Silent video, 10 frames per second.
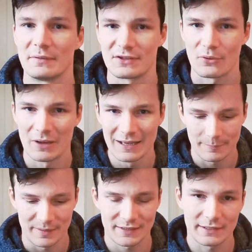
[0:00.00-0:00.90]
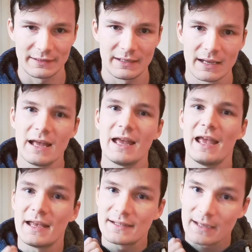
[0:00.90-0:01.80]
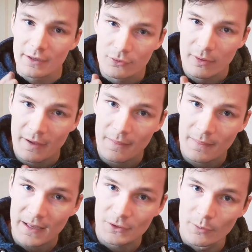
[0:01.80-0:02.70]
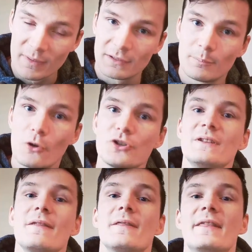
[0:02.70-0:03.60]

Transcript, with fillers: So basically, as they are doing that committed motion,